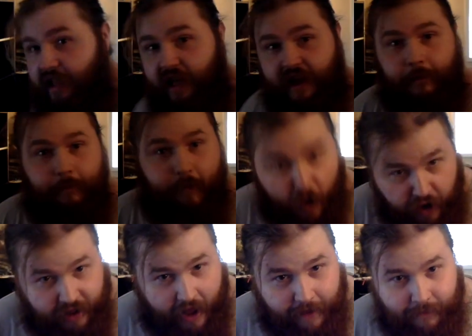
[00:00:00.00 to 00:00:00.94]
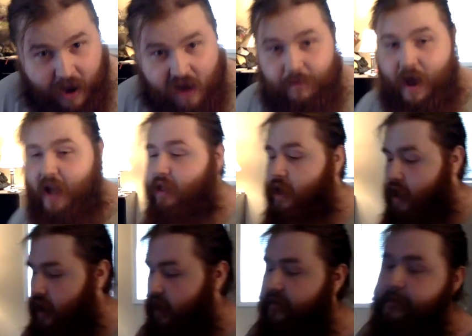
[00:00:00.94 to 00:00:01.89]
like a goddamn madman.
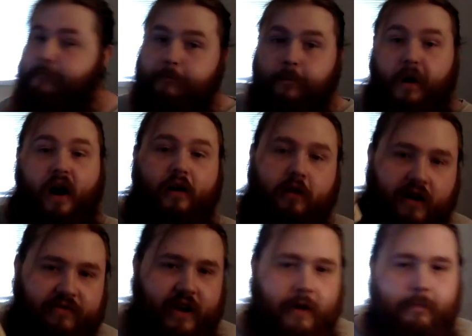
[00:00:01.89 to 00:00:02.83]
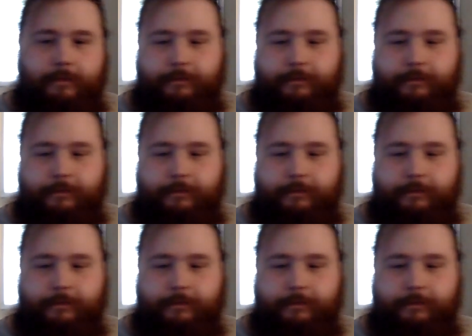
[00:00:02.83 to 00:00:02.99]
I loved it.